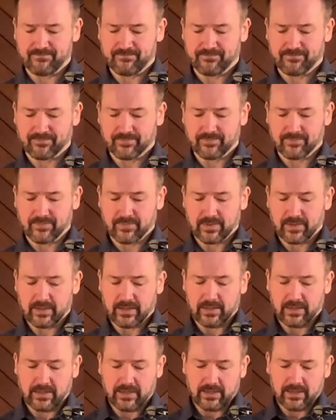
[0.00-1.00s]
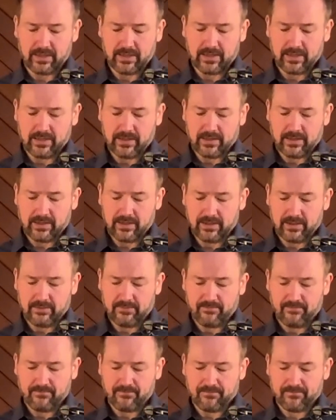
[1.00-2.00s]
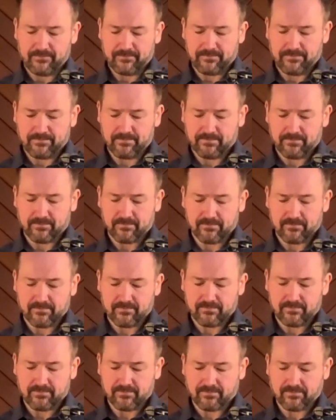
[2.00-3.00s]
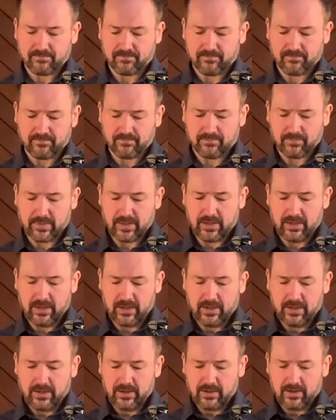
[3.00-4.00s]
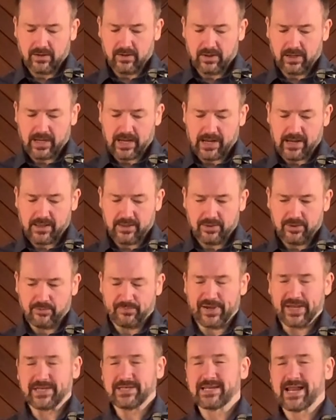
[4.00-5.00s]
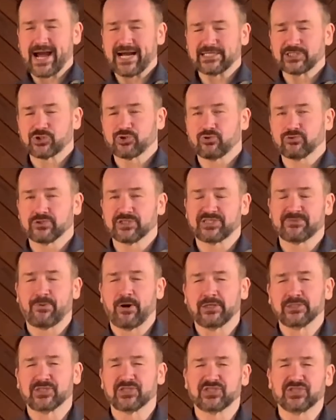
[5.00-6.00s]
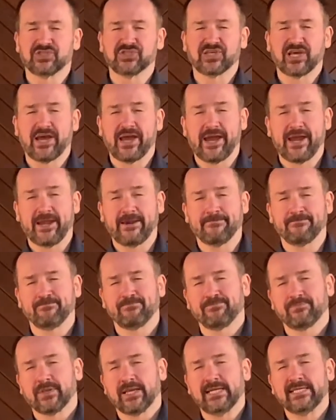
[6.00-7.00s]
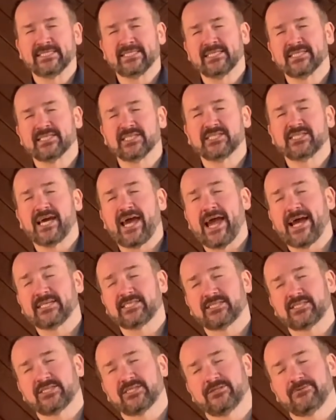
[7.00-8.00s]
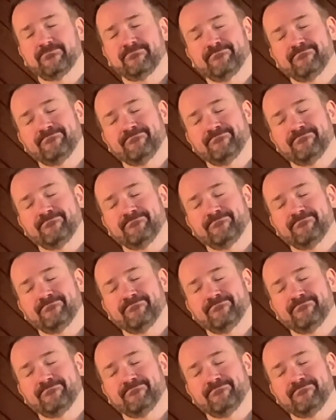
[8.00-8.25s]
It would be a natural response to say, is this a test?